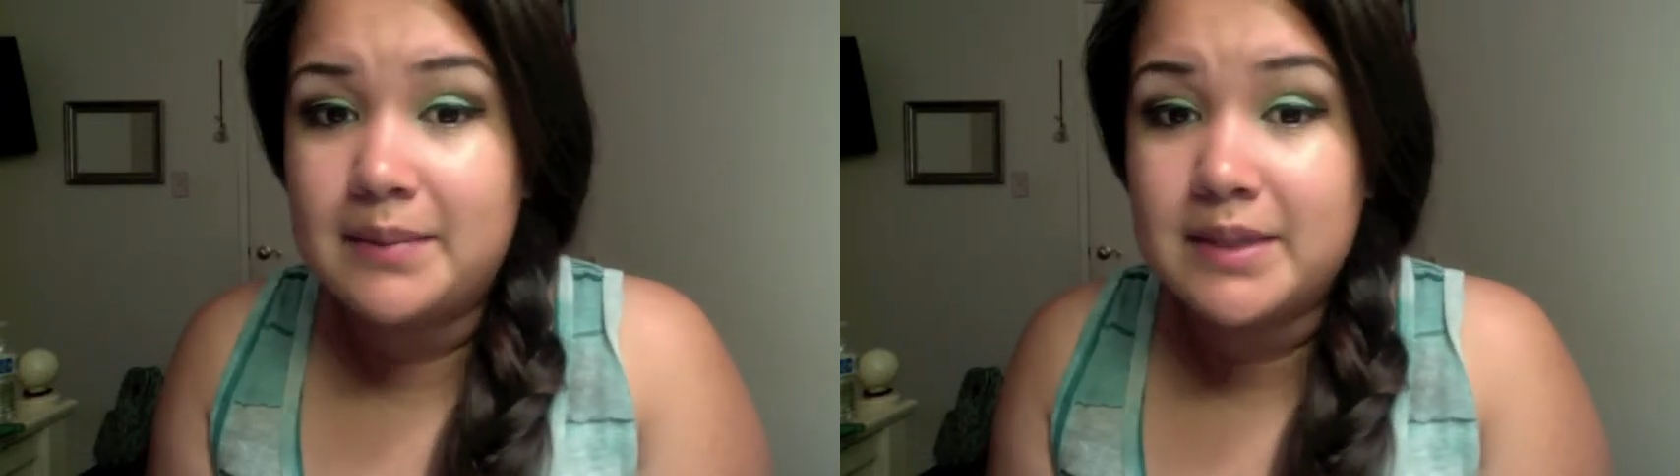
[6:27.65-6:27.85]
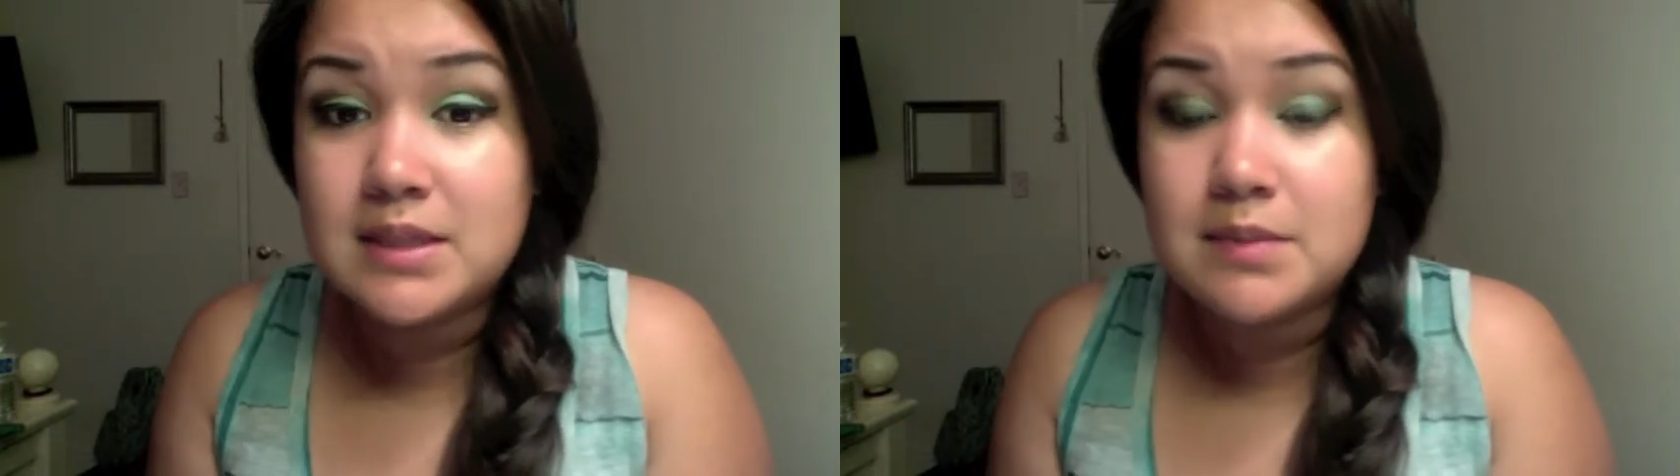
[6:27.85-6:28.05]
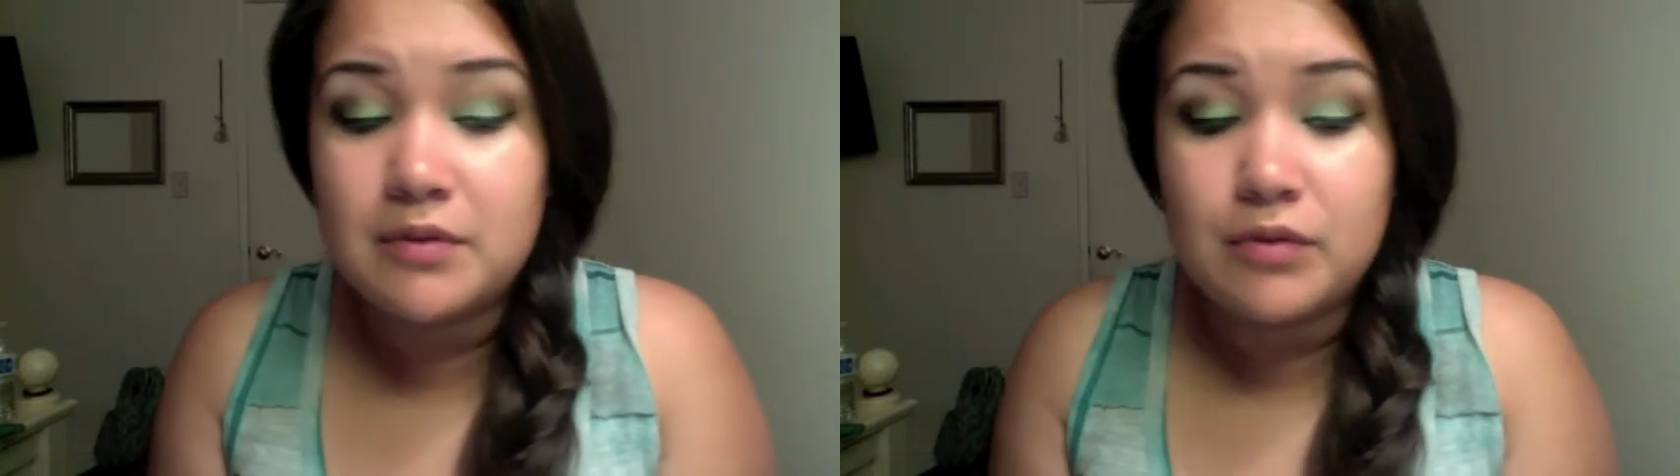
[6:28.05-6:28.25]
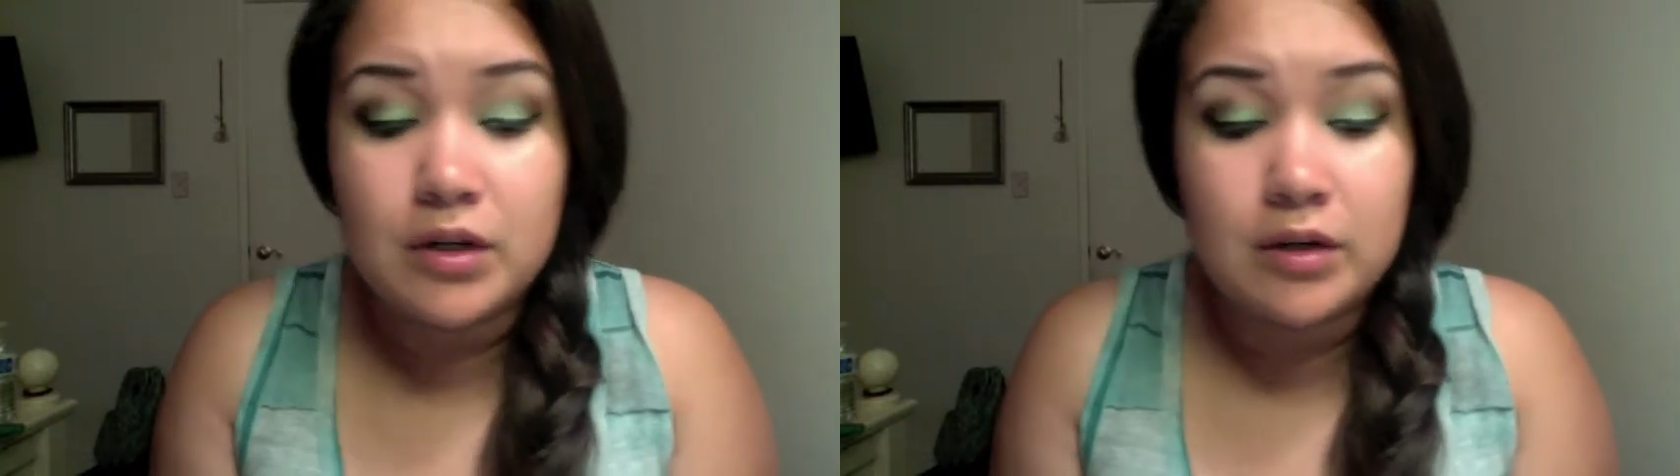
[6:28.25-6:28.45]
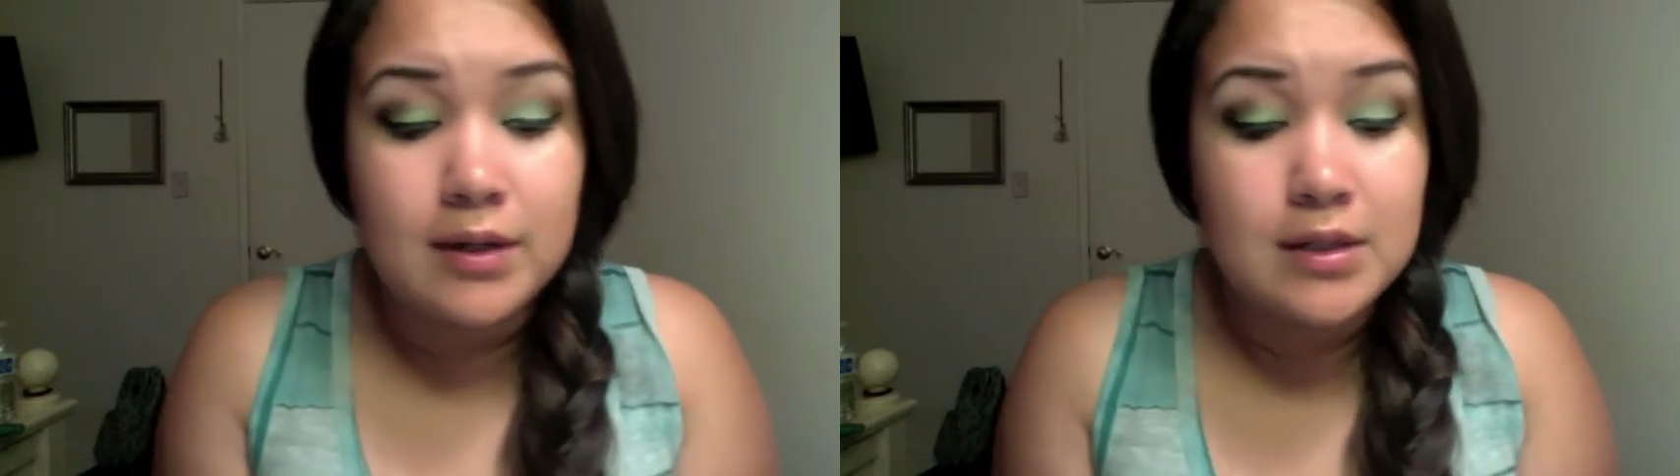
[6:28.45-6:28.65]
months before
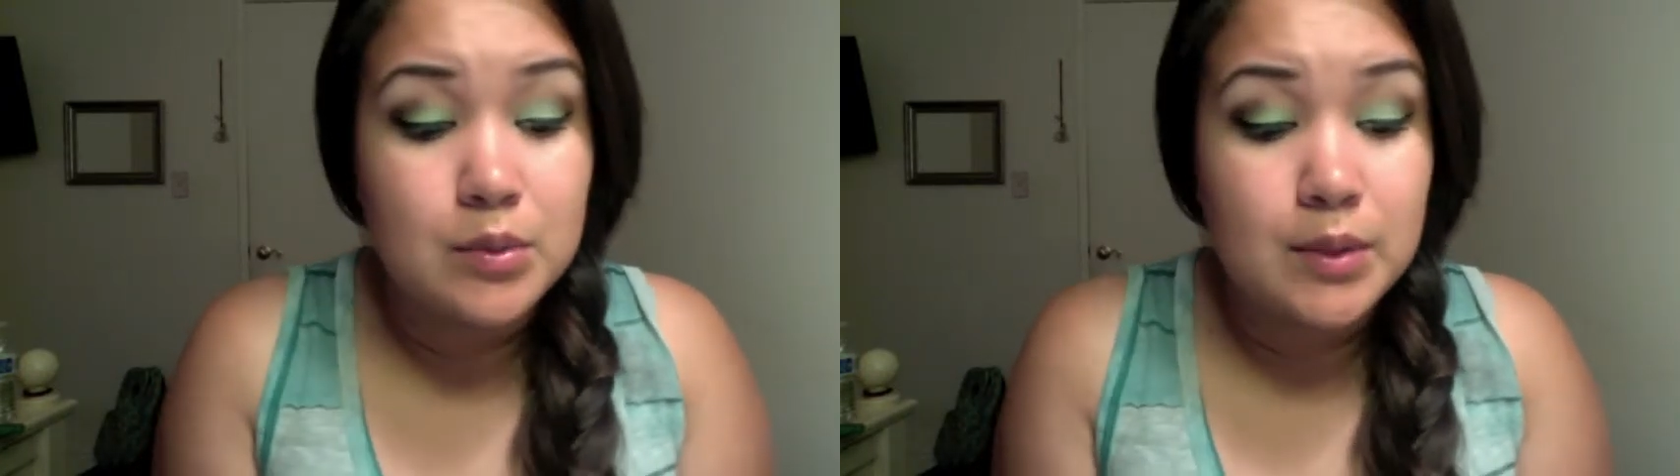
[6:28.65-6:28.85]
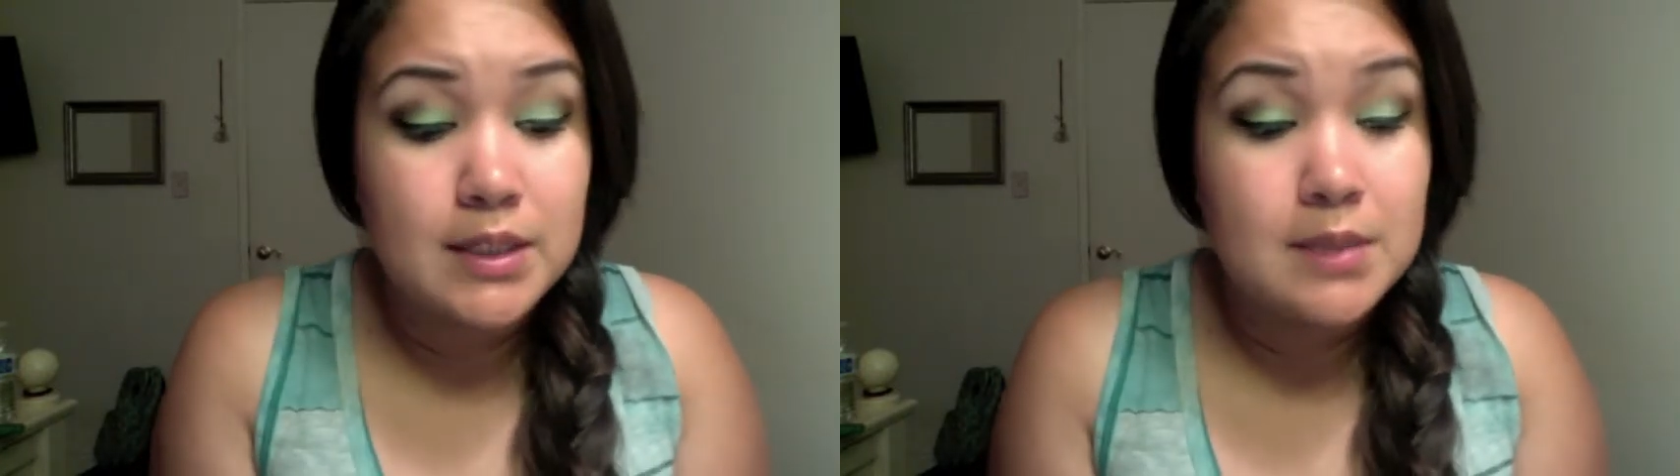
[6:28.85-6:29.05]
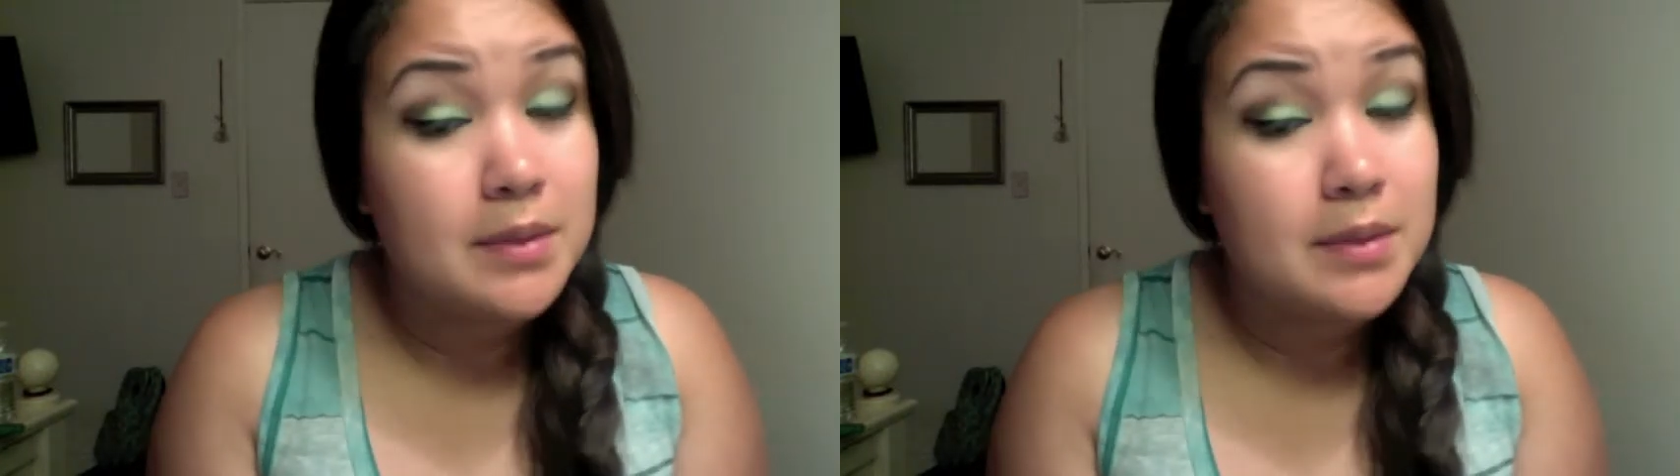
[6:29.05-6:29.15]
I graduate,